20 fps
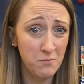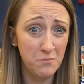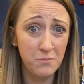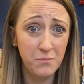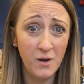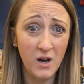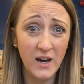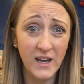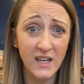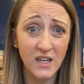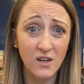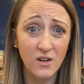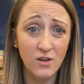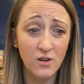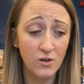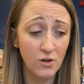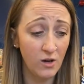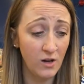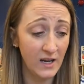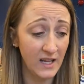"By
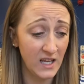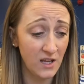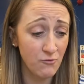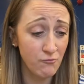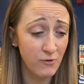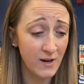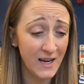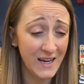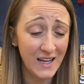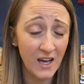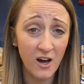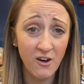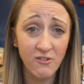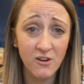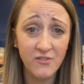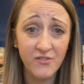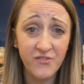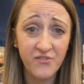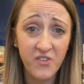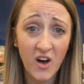golly, you really are
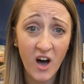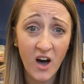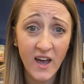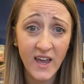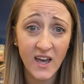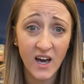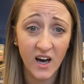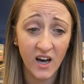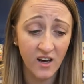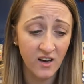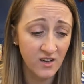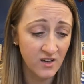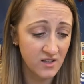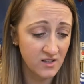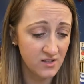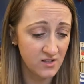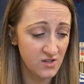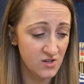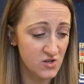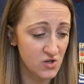on fire,"
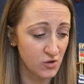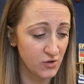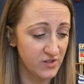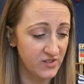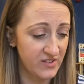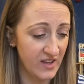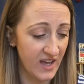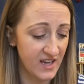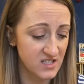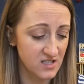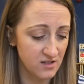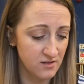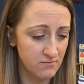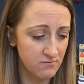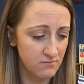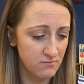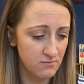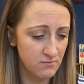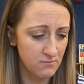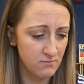George said.
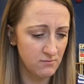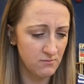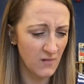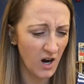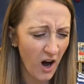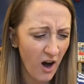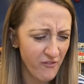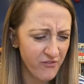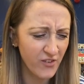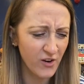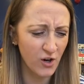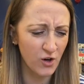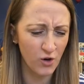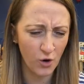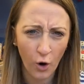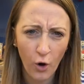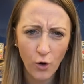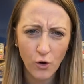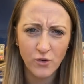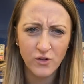"Of
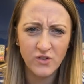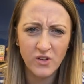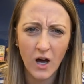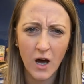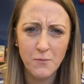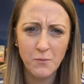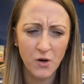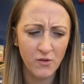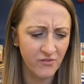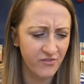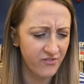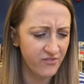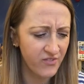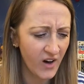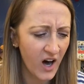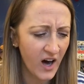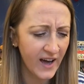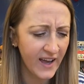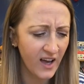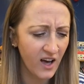course I'm on
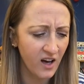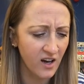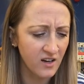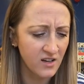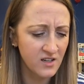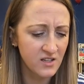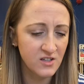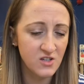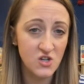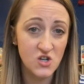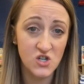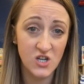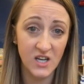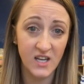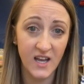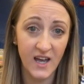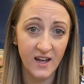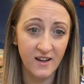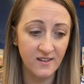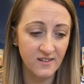fire," she
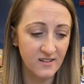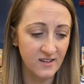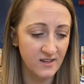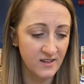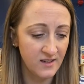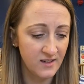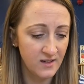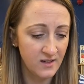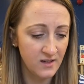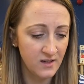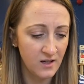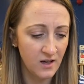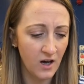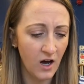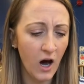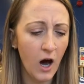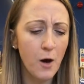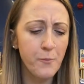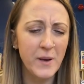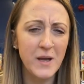yelled.
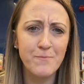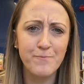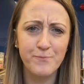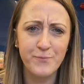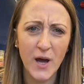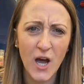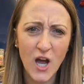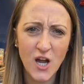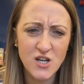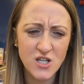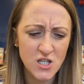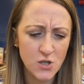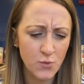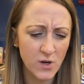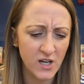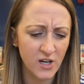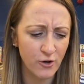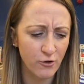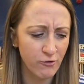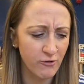"I'll be burned to a
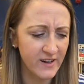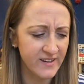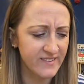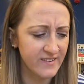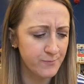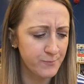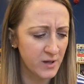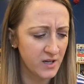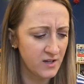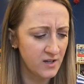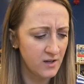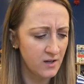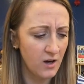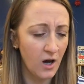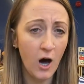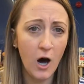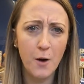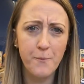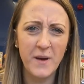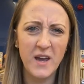crisp.
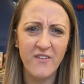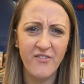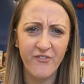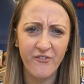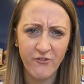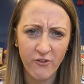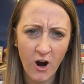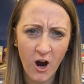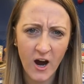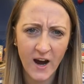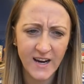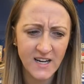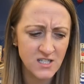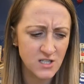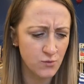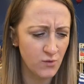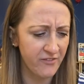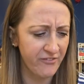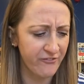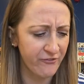I'll be fried
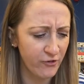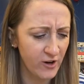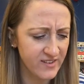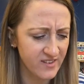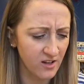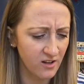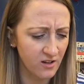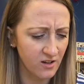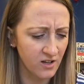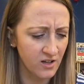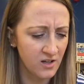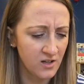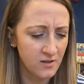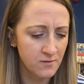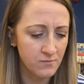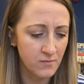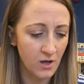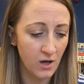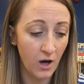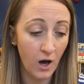to a frizzle.
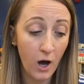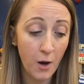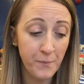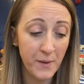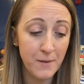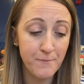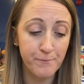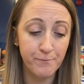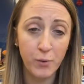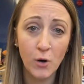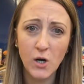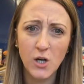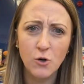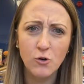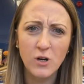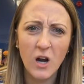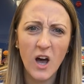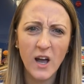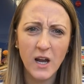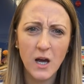I'll be boiled
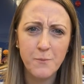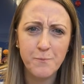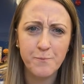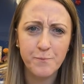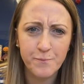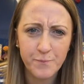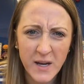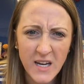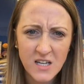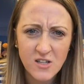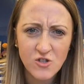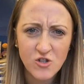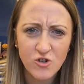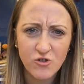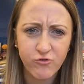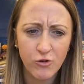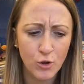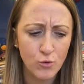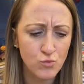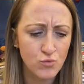like a
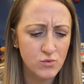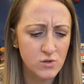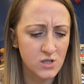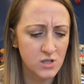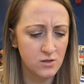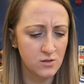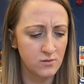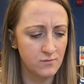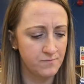beetroot."